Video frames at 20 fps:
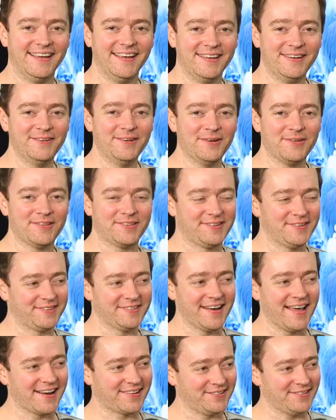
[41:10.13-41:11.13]
You know this
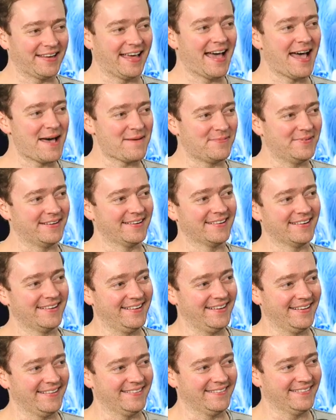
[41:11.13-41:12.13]
isn't actually happening
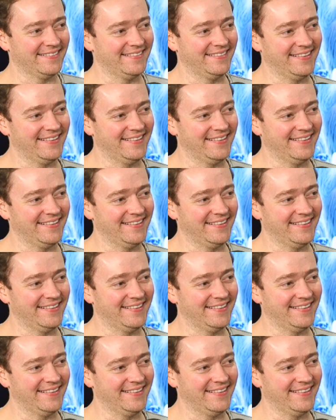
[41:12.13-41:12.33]
today.